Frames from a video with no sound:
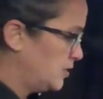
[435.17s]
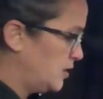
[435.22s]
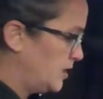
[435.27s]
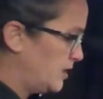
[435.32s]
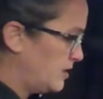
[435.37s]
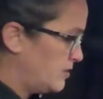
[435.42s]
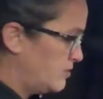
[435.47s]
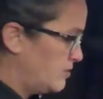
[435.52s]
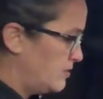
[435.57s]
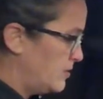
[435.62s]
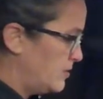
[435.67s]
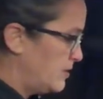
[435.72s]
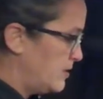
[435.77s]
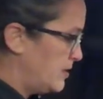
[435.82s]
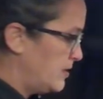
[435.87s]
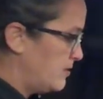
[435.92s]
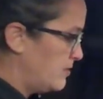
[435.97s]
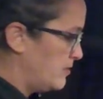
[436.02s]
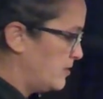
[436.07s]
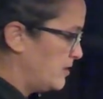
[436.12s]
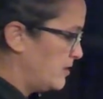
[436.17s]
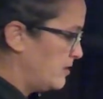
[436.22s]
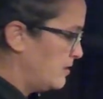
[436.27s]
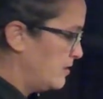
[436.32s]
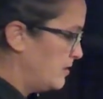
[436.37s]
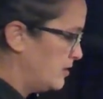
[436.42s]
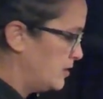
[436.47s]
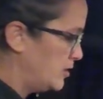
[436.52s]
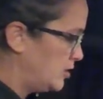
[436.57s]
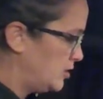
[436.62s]
Check on our
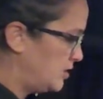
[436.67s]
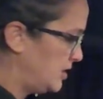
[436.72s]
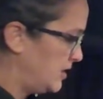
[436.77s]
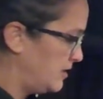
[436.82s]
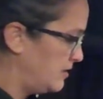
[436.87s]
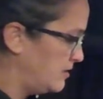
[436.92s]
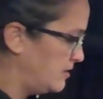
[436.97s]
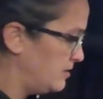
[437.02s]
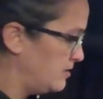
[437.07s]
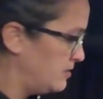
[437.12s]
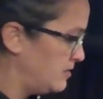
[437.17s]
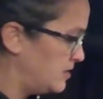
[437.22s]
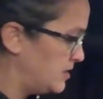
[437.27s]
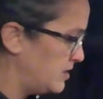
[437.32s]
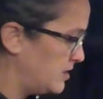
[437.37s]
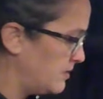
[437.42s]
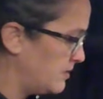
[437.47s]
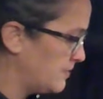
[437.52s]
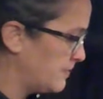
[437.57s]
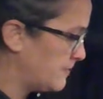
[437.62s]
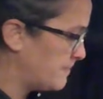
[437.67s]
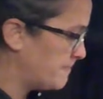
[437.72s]
shells.